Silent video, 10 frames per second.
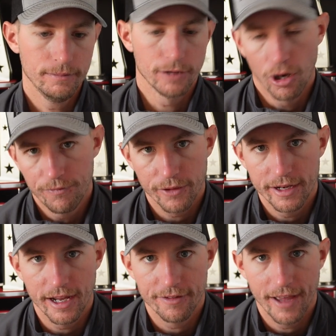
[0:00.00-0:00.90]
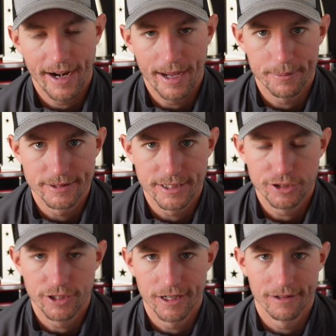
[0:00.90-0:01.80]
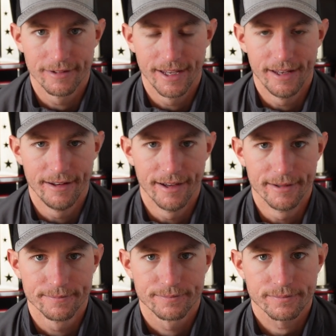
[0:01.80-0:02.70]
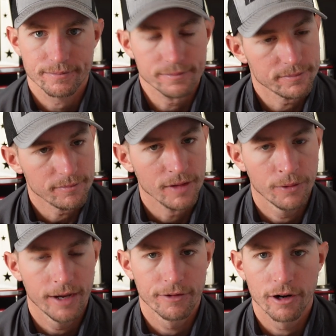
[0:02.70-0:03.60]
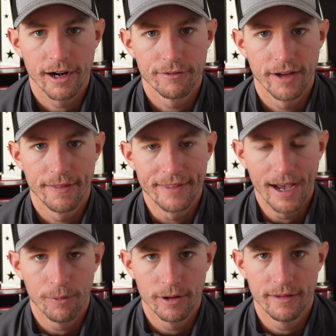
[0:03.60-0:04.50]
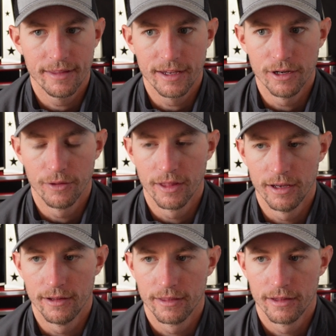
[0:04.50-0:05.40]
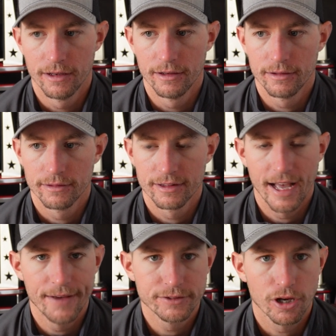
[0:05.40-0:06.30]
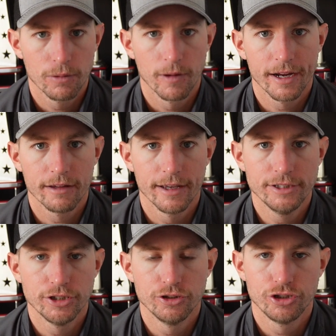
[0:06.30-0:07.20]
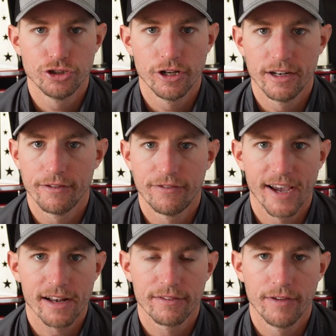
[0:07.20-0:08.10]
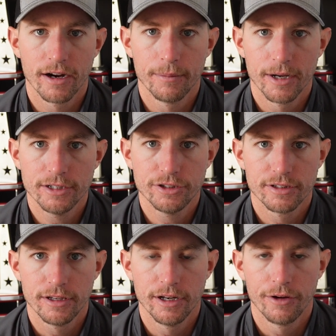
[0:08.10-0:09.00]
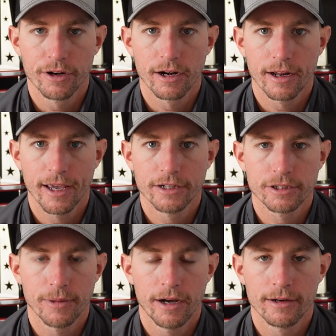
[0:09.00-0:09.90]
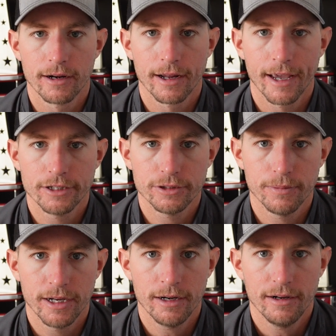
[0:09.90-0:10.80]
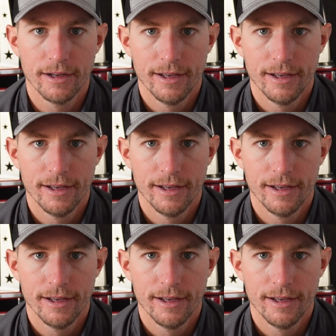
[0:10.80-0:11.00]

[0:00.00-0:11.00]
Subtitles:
hopefully none of that happens this year, and we have a great event. That one, the live scope regulation shouldn't affect very much. You're going to catch them how you're going to catch them there.